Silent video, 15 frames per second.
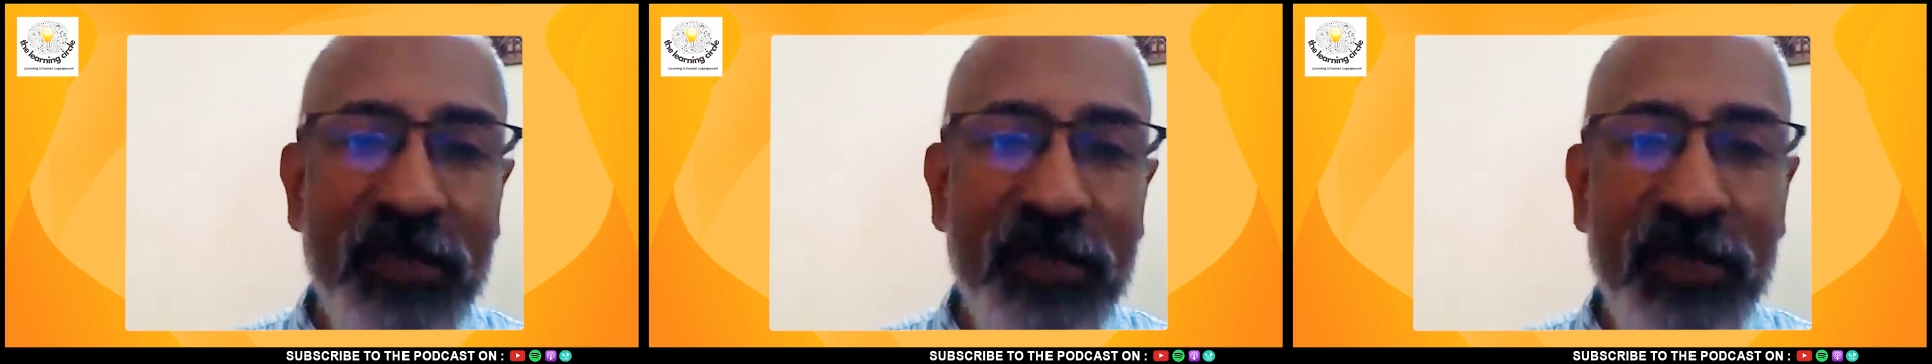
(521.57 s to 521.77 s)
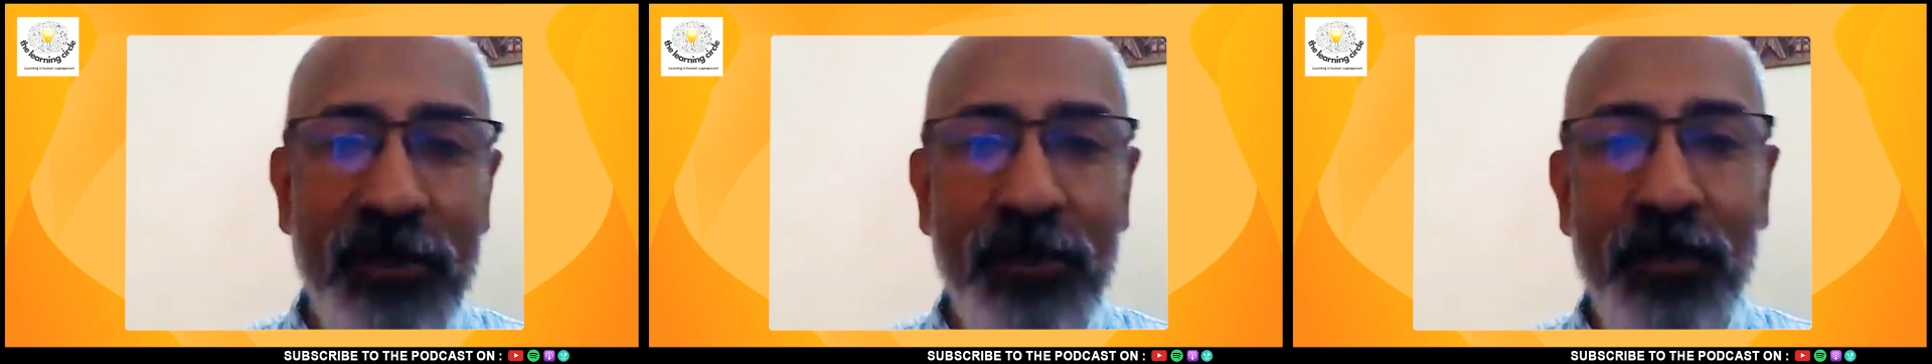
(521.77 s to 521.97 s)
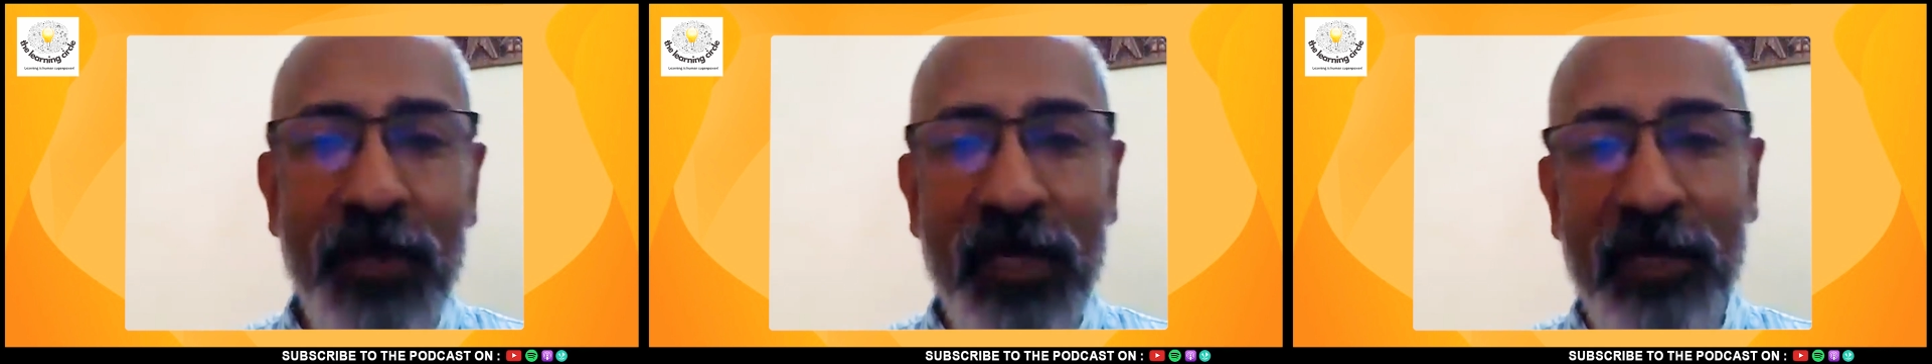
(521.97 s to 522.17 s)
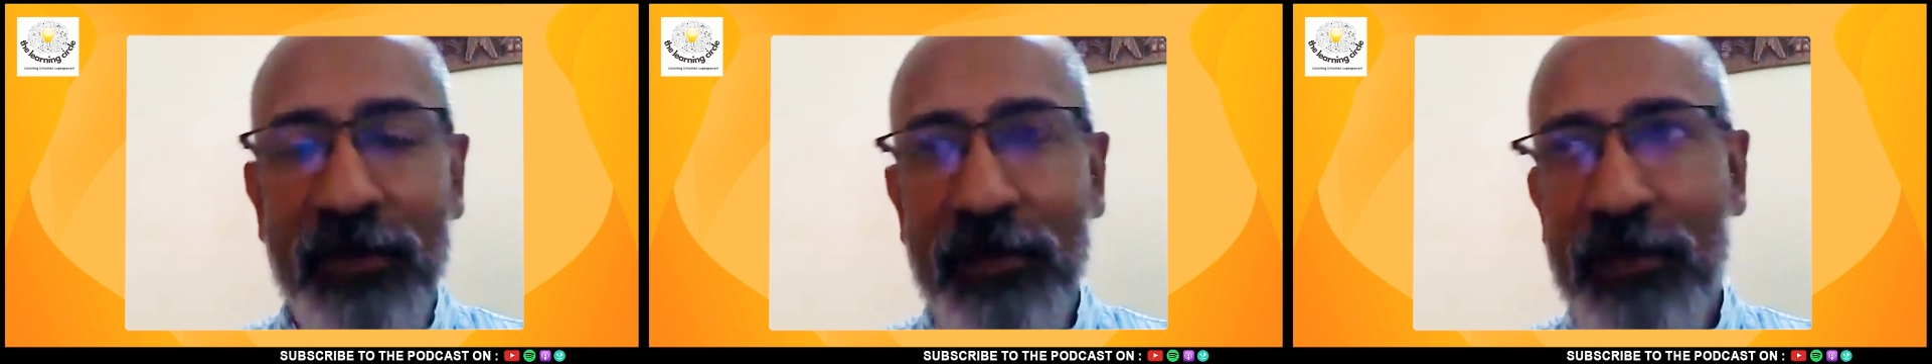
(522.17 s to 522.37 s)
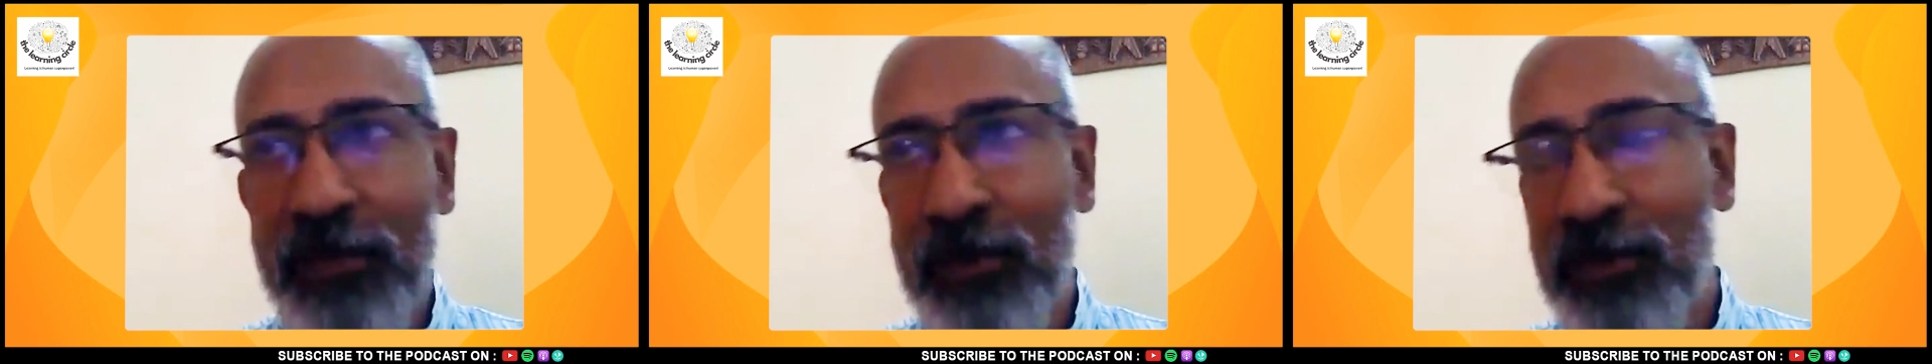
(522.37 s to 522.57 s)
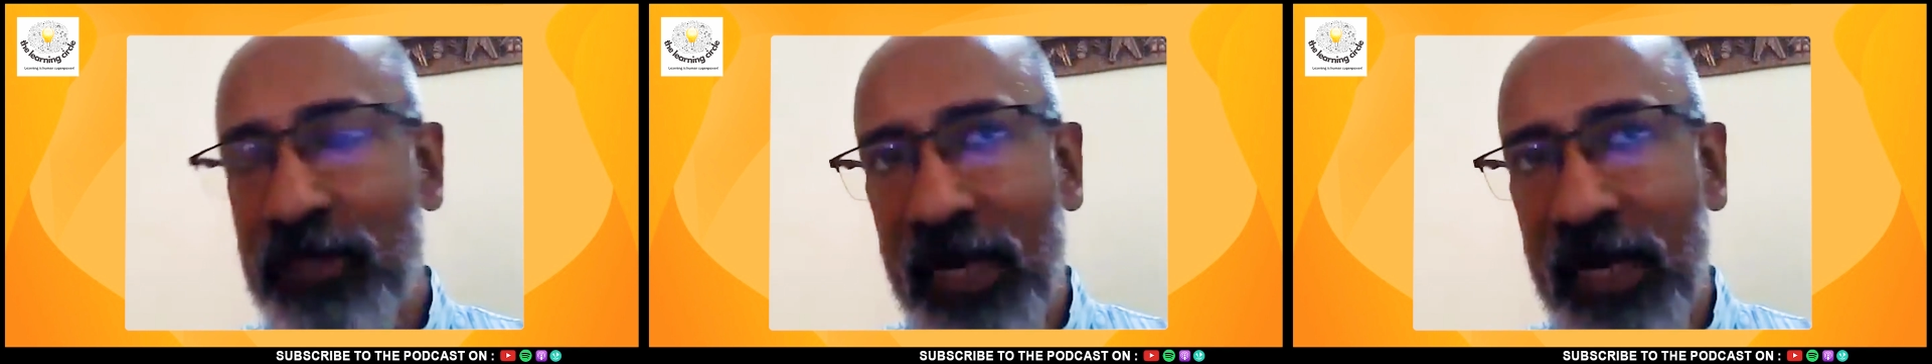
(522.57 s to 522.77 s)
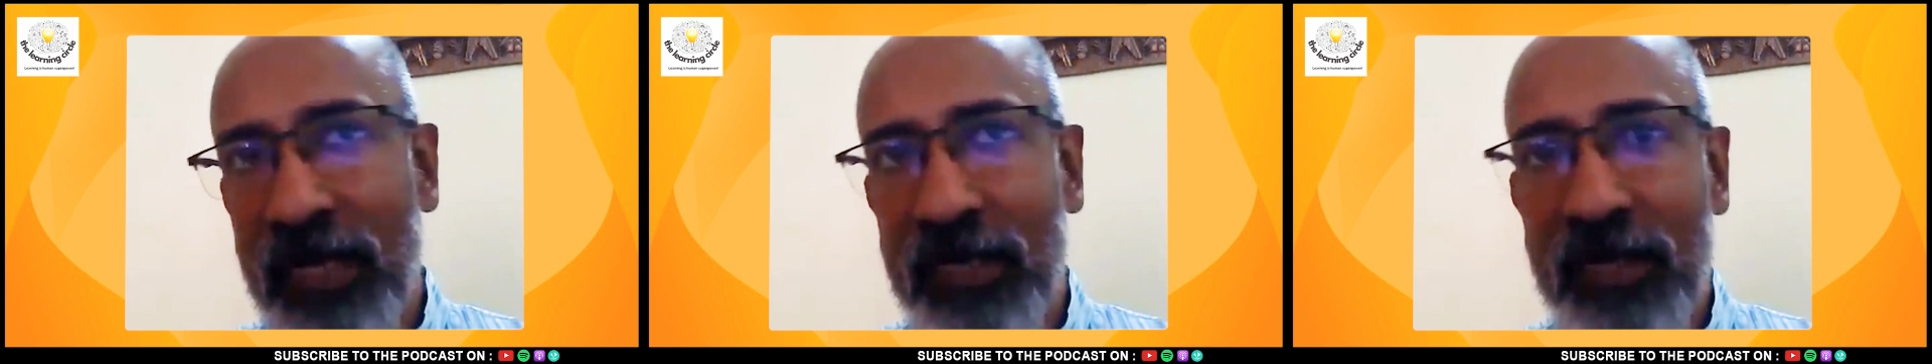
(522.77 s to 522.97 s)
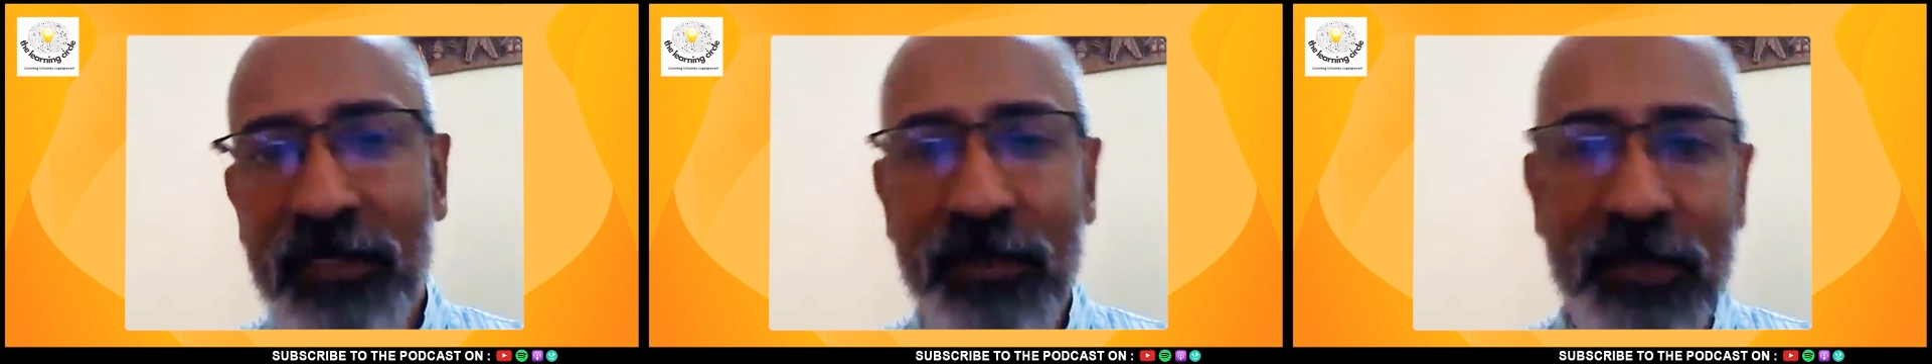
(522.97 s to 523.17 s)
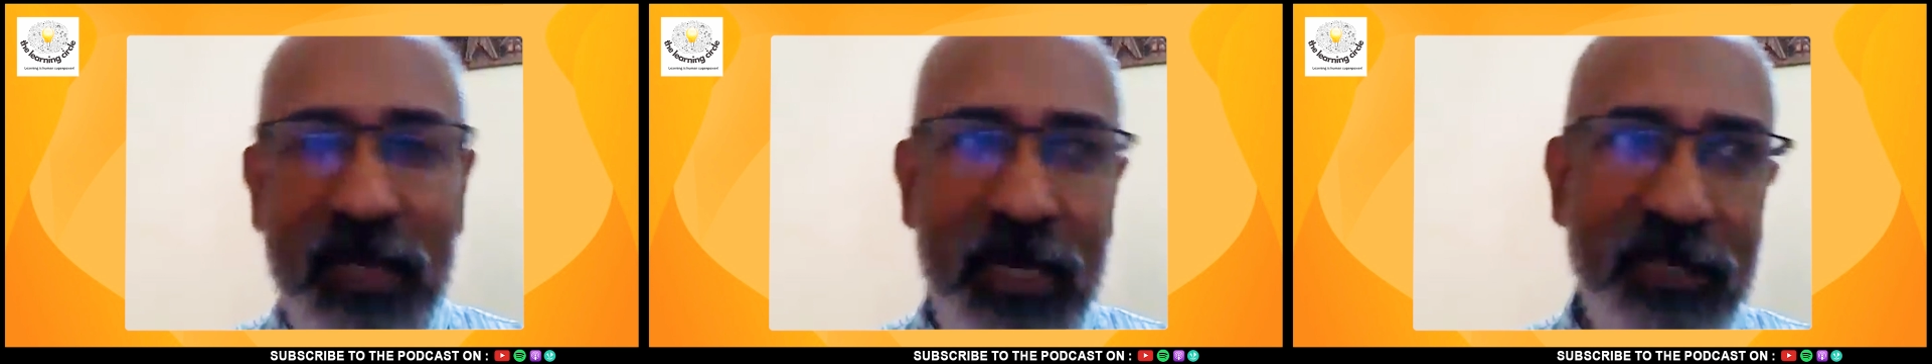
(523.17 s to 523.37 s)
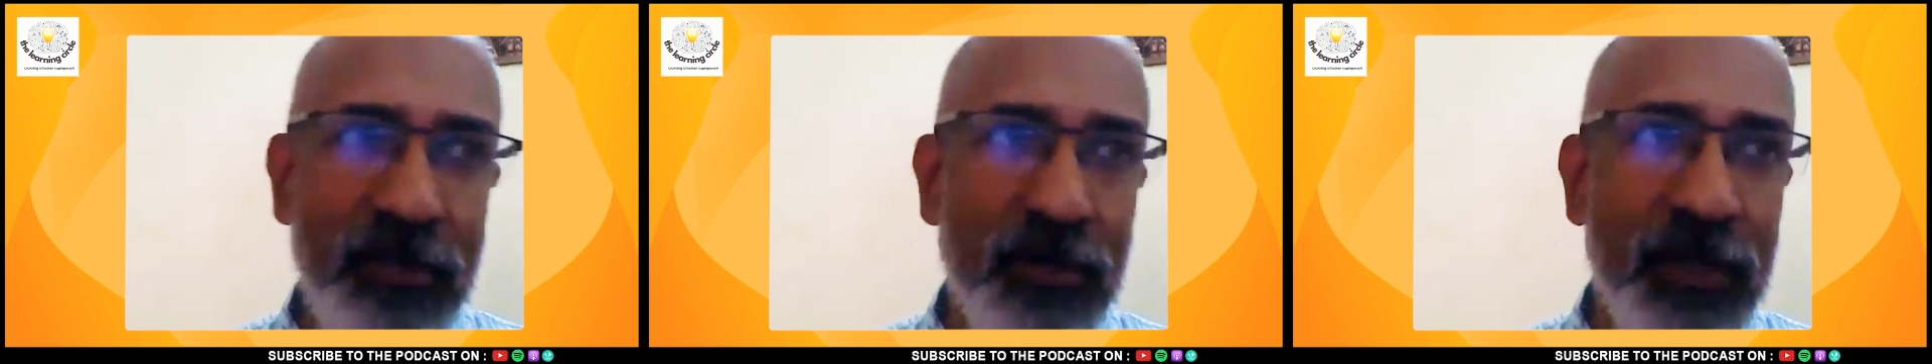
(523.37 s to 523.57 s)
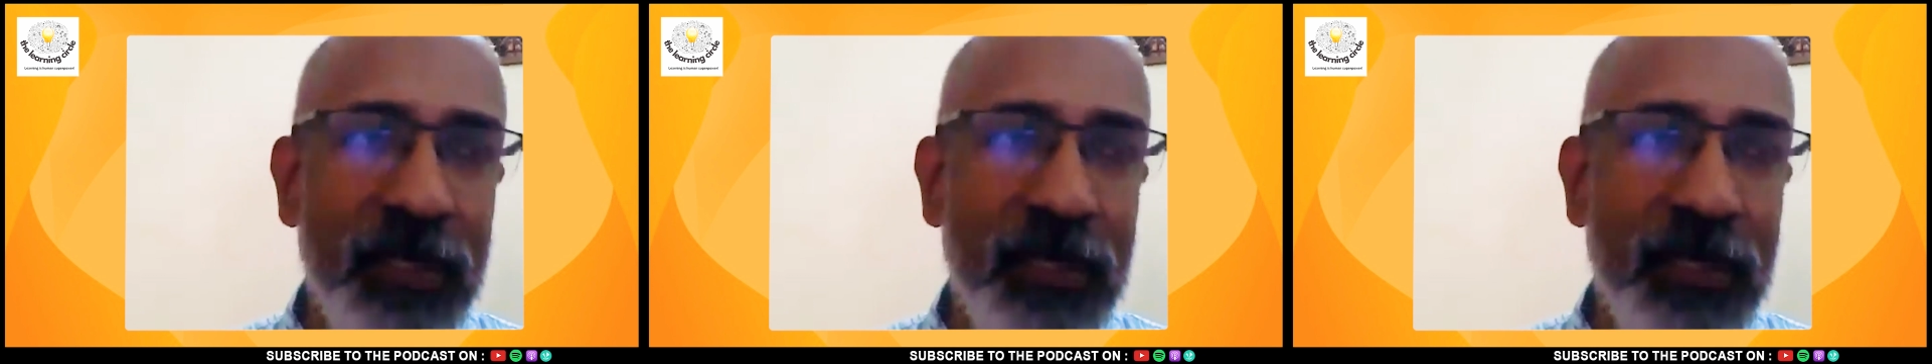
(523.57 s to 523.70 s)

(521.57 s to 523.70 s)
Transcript: And there are various ways you can do it.